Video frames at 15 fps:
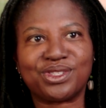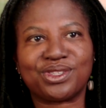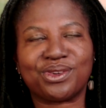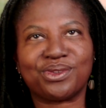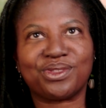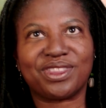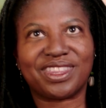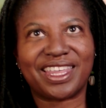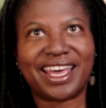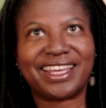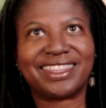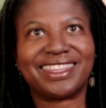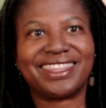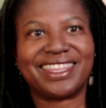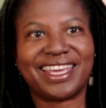so
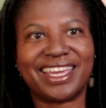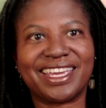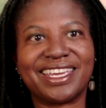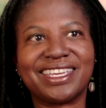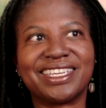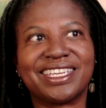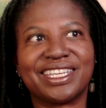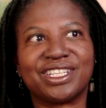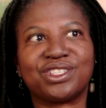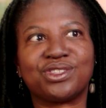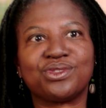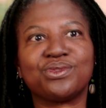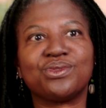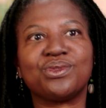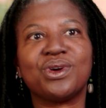that they get
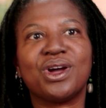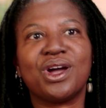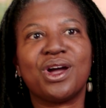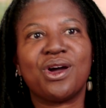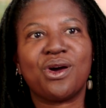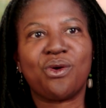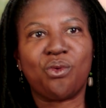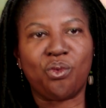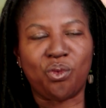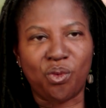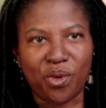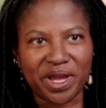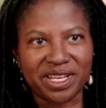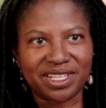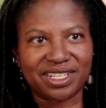to
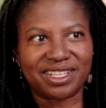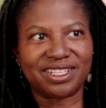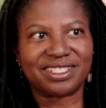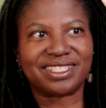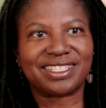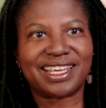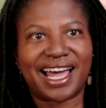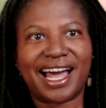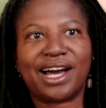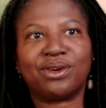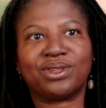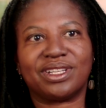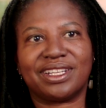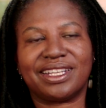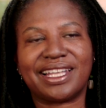witness
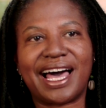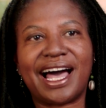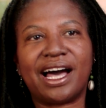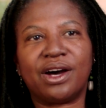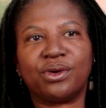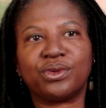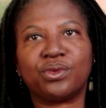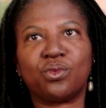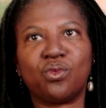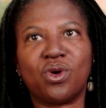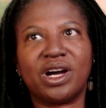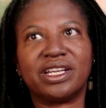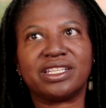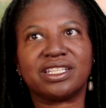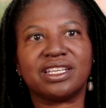out loud
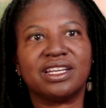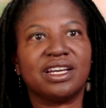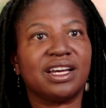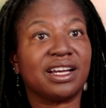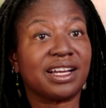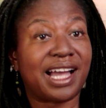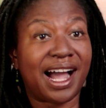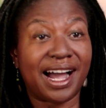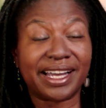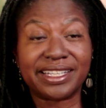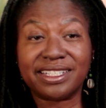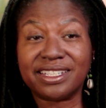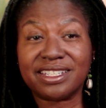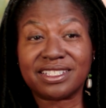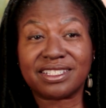what
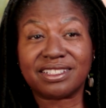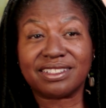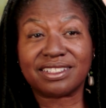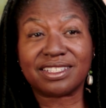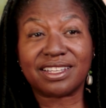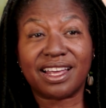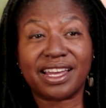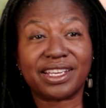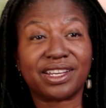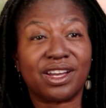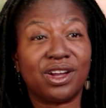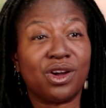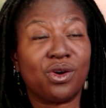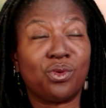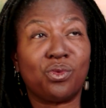kindness looks like,
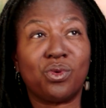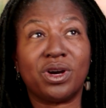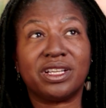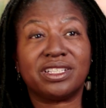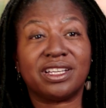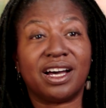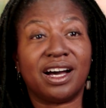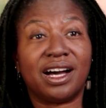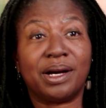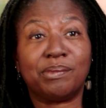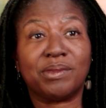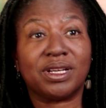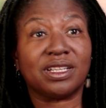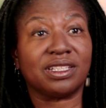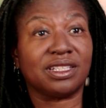what
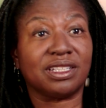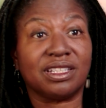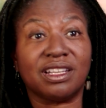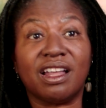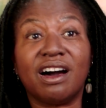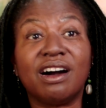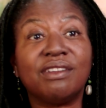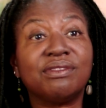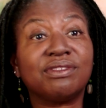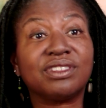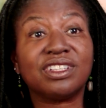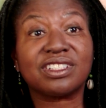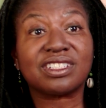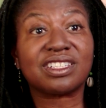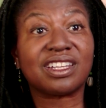love
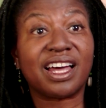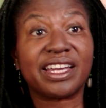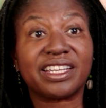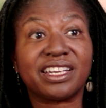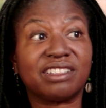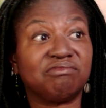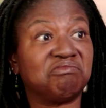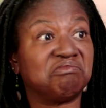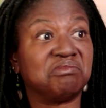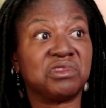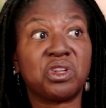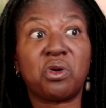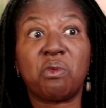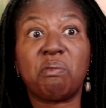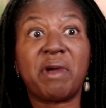looks like,
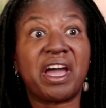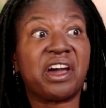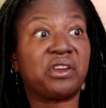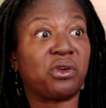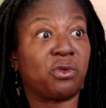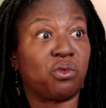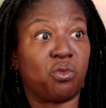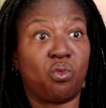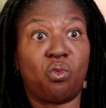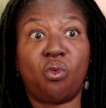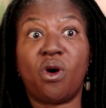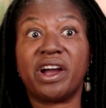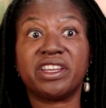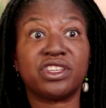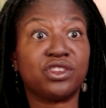no matter
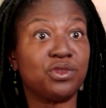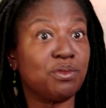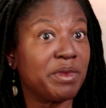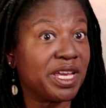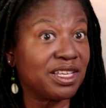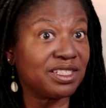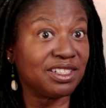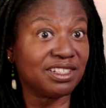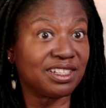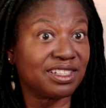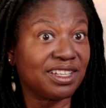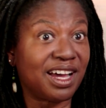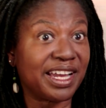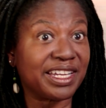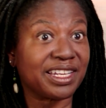what you may
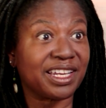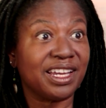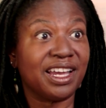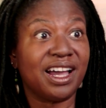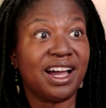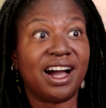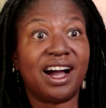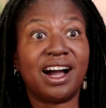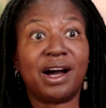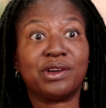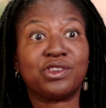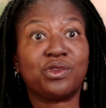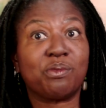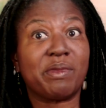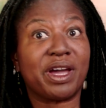look like,
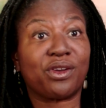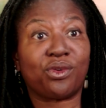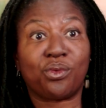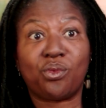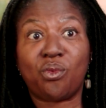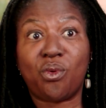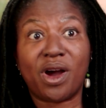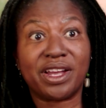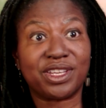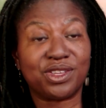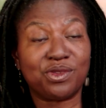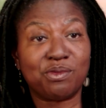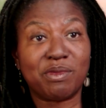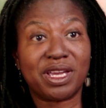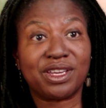no matter what
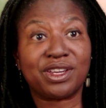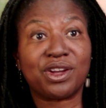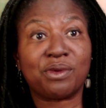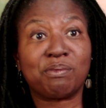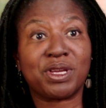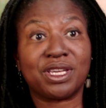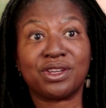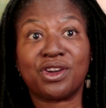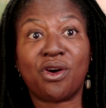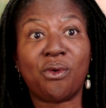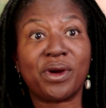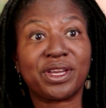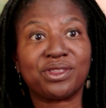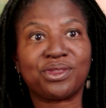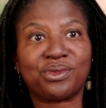you may be
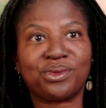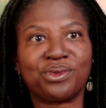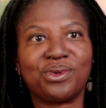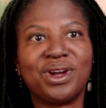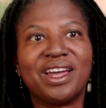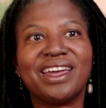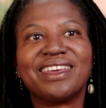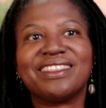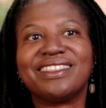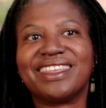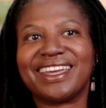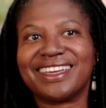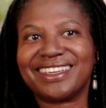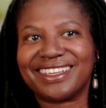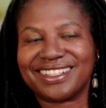going through.
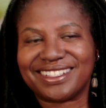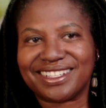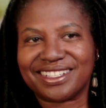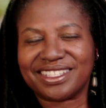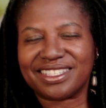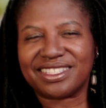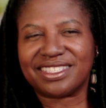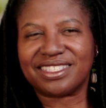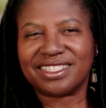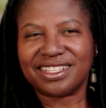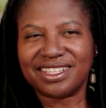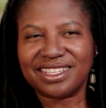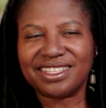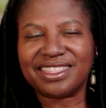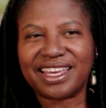They get to see